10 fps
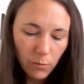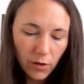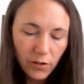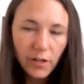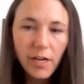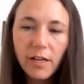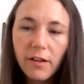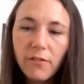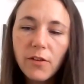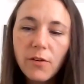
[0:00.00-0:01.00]
I'm wondering
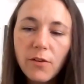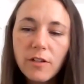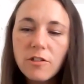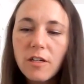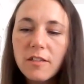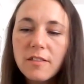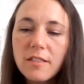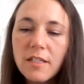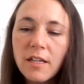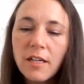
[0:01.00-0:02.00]
if you can
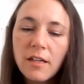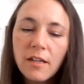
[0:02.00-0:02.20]
just